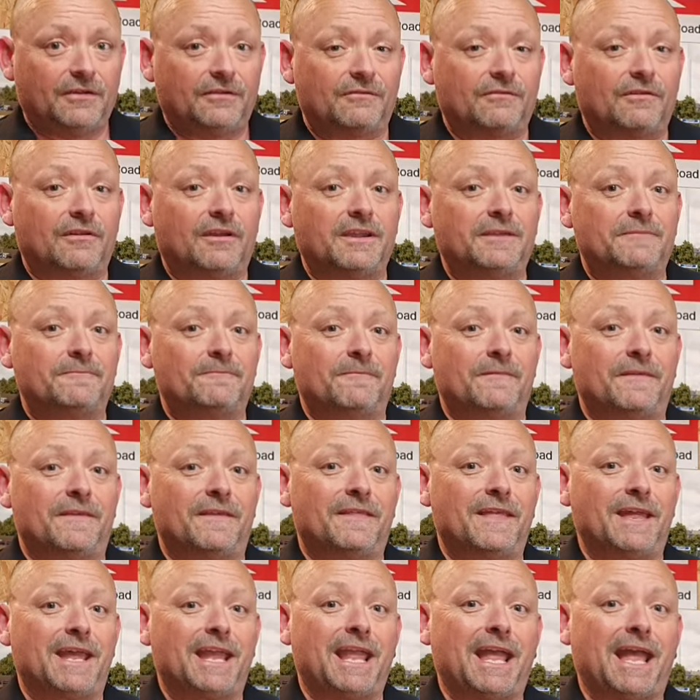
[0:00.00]
Right,
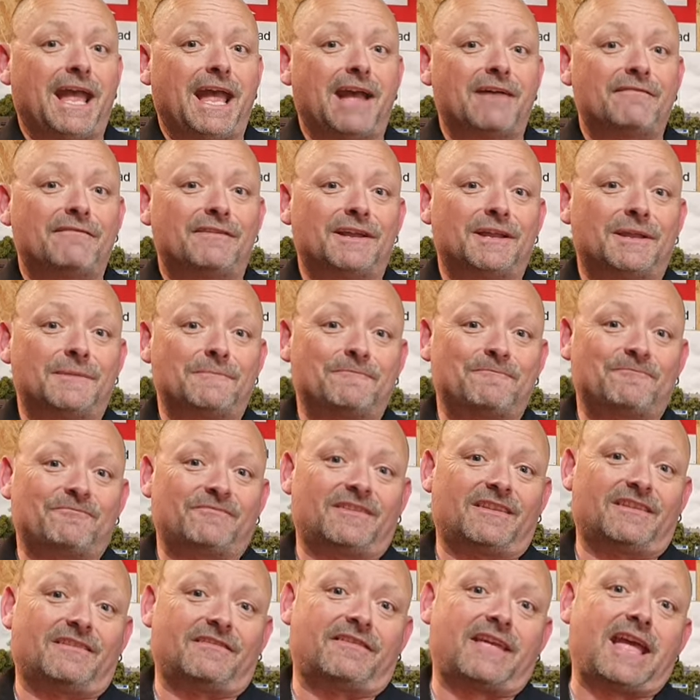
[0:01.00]
there you have it.
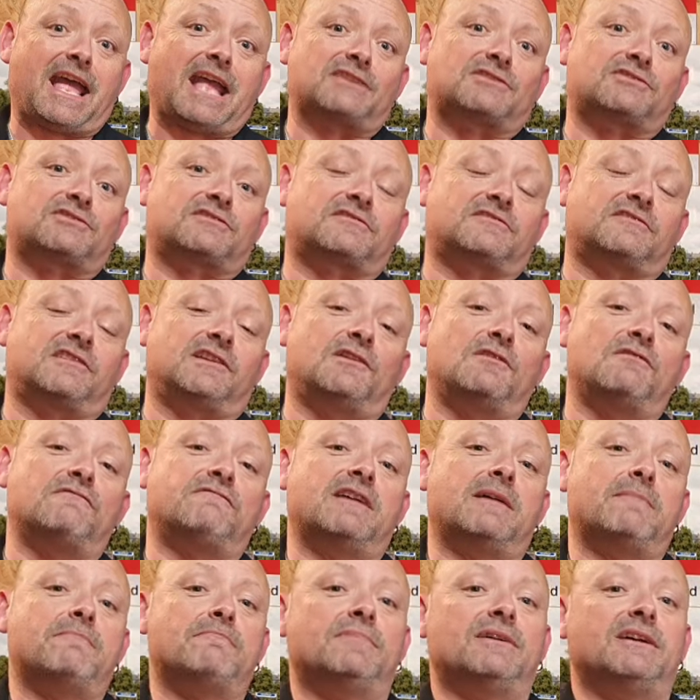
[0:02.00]
That's the
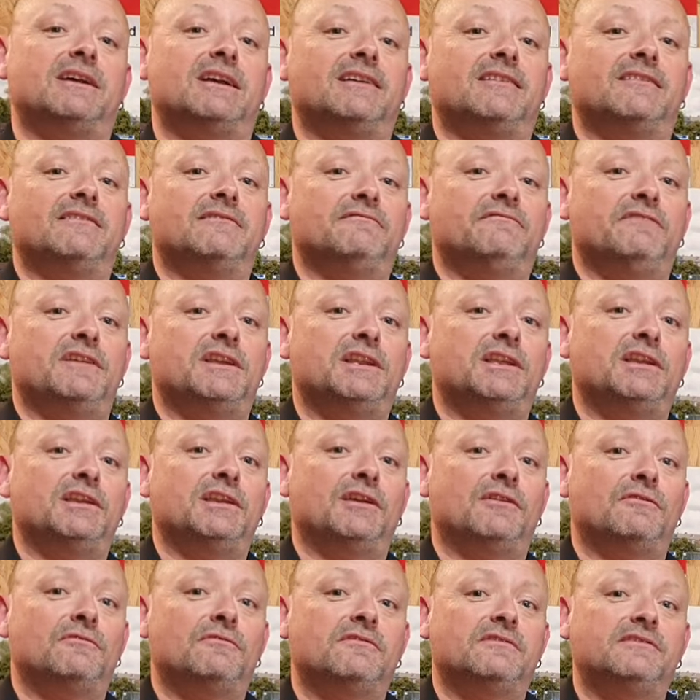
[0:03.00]
November
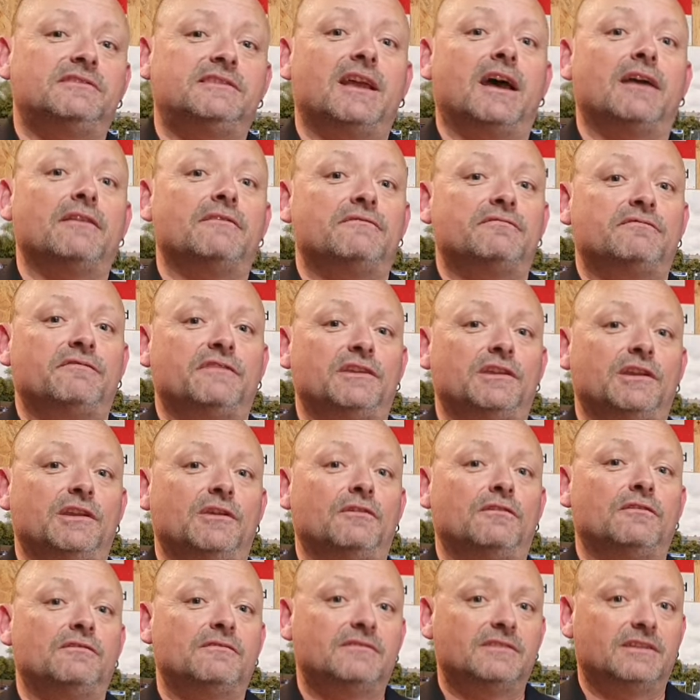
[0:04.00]
video done for
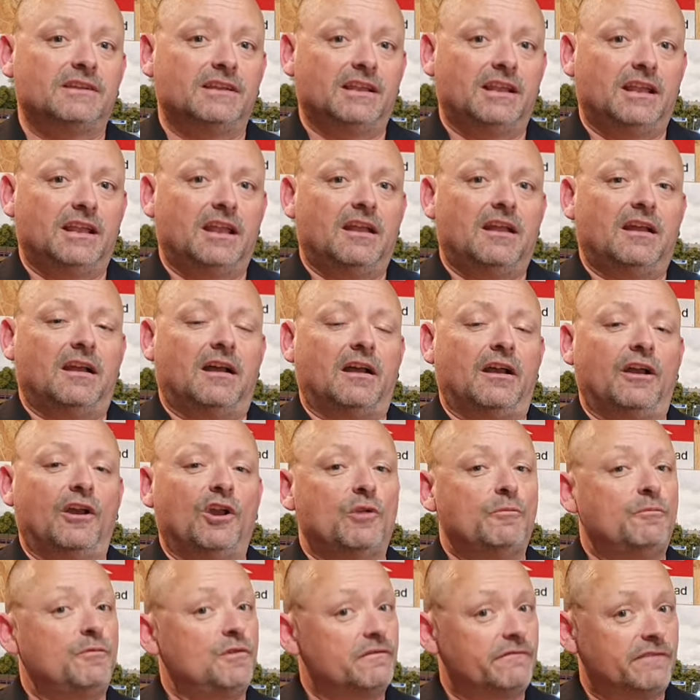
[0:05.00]
you. I
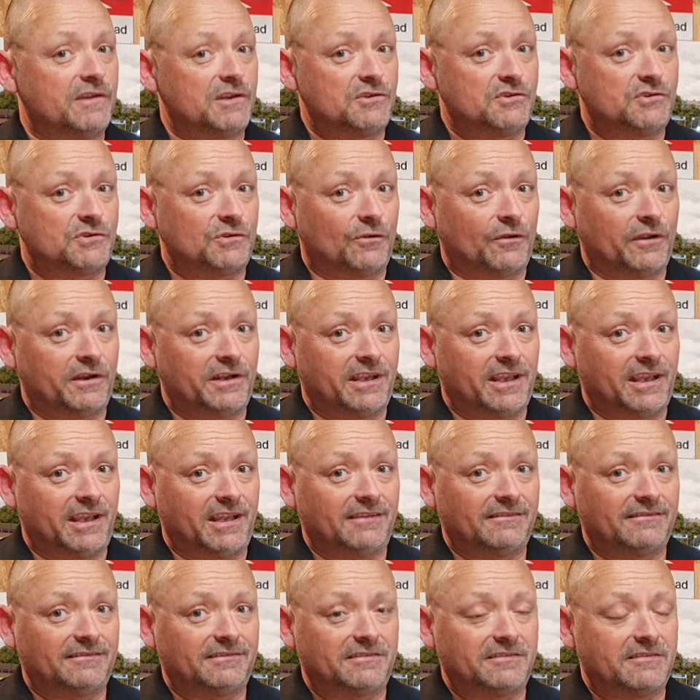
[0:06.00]
hope you've enjoyed
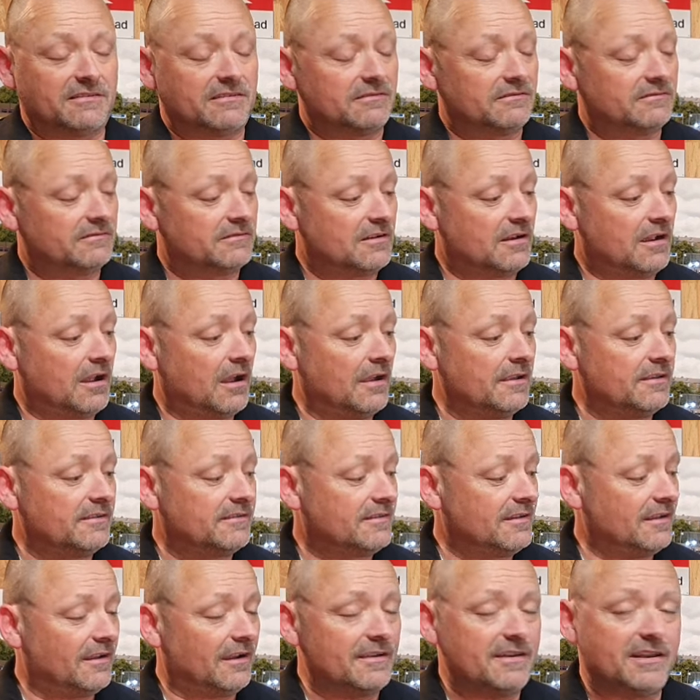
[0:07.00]
it. I,
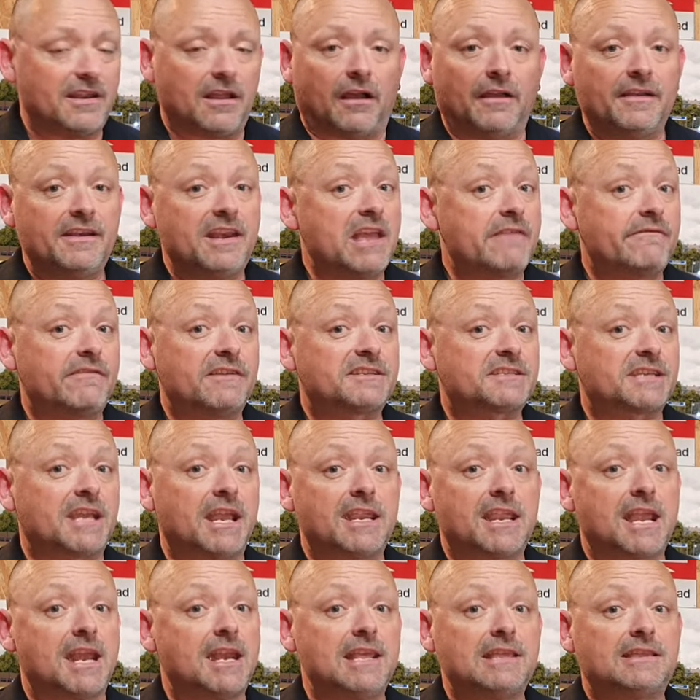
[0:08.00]
I I never
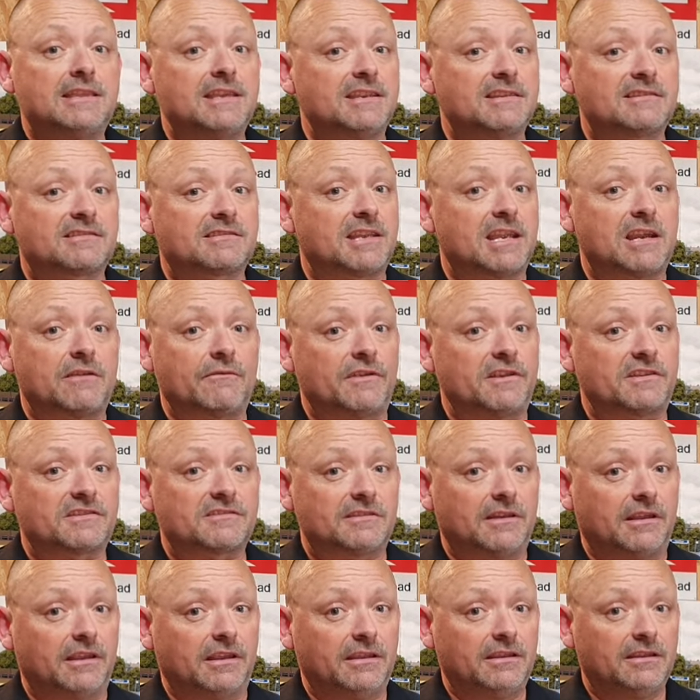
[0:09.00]
take anything
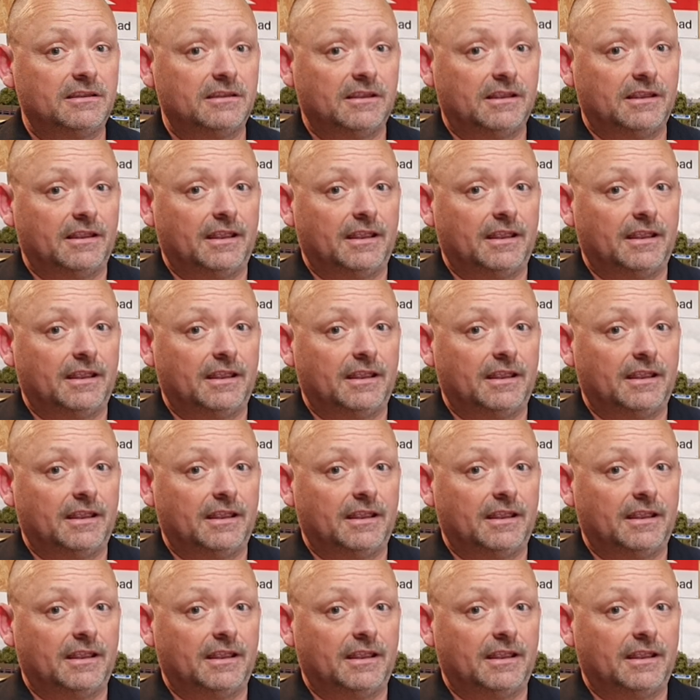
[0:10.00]
seriously.